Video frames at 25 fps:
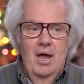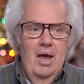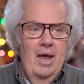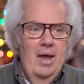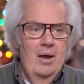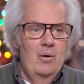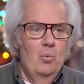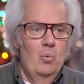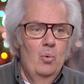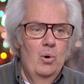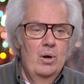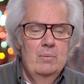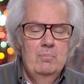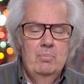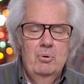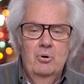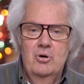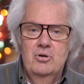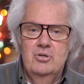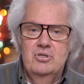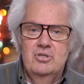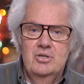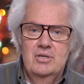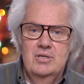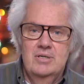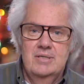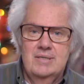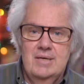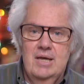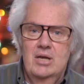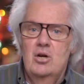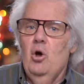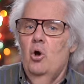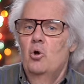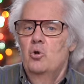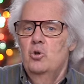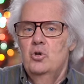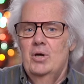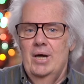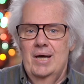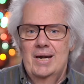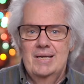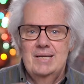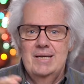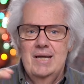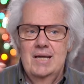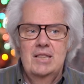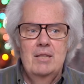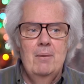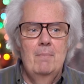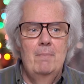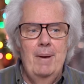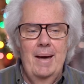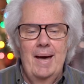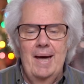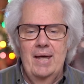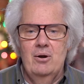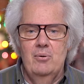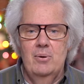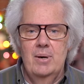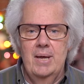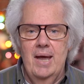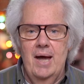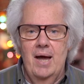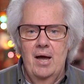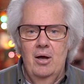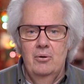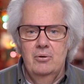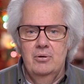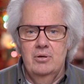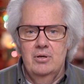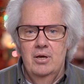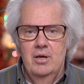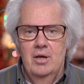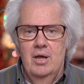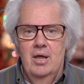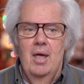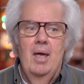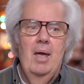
And one person said, oh, you got to take the battery out